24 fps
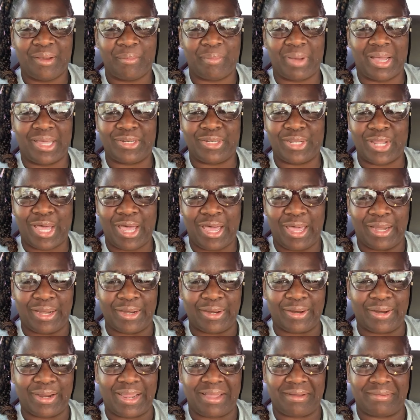my
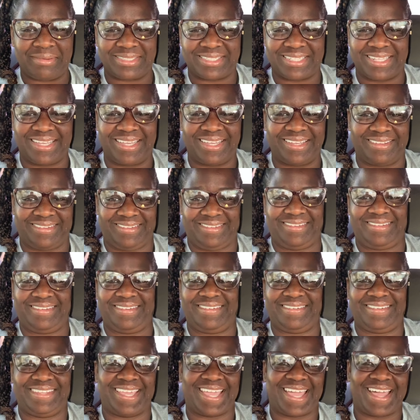daughter, I was like,
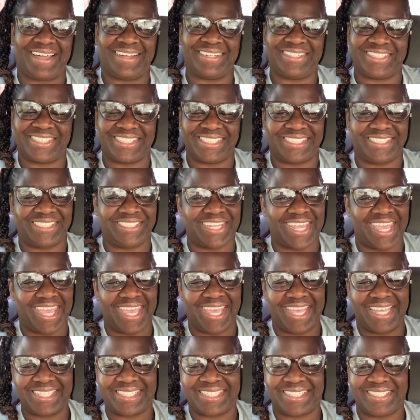oh, y'all just
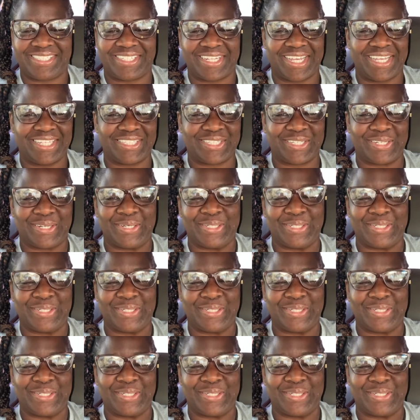jazzy.